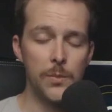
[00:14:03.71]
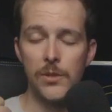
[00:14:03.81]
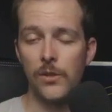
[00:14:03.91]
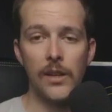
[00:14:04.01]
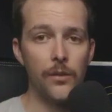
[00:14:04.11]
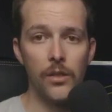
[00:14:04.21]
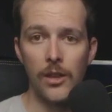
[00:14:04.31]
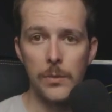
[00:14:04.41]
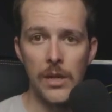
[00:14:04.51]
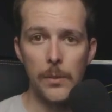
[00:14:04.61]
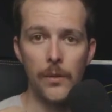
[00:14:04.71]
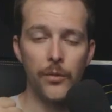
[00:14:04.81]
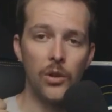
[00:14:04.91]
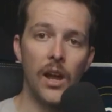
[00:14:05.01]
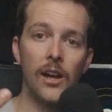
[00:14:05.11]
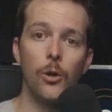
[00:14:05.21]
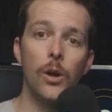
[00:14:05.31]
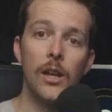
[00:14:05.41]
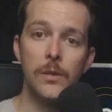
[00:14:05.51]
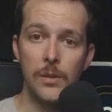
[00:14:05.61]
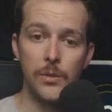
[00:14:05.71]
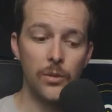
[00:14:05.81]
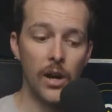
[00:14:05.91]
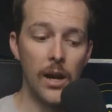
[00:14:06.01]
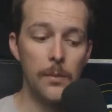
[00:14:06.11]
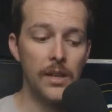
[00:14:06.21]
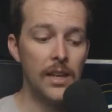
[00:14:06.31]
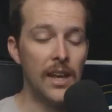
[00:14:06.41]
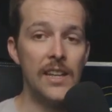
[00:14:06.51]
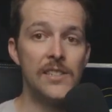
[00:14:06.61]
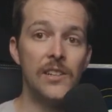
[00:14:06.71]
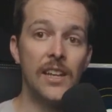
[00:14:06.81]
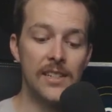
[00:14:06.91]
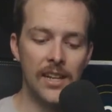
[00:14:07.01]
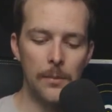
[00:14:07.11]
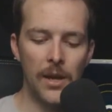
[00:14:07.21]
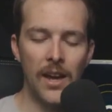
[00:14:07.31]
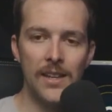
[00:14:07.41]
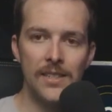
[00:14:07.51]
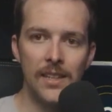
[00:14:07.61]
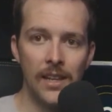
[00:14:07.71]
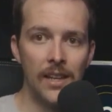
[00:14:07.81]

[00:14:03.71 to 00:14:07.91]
be sure to give it a thumbs up, and if you're not, go ahead and subscribe. And until next time, guys,